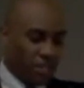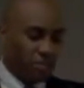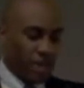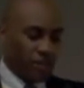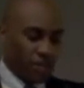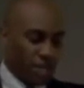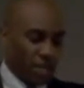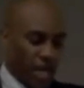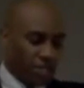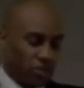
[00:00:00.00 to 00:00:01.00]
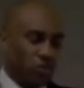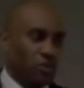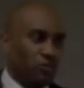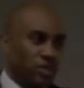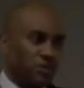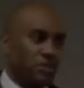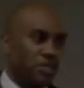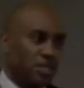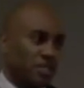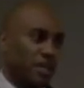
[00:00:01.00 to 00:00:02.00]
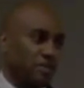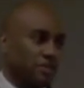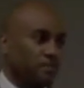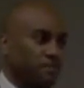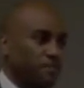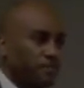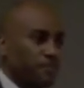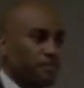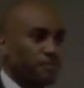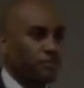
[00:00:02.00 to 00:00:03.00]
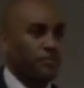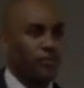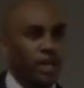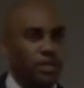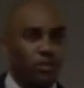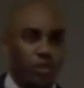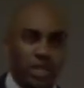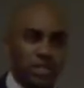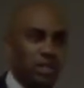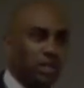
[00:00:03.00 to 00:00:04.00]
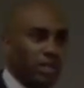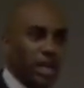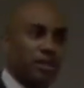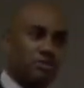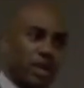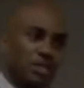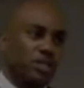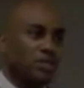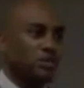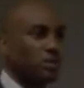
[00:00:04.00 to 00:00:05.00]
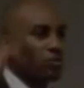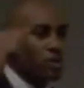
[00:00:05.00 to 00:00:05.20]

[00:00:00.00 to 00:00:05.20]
mixed method, longitudinal research designs. Right? And what does it look like in Rochester?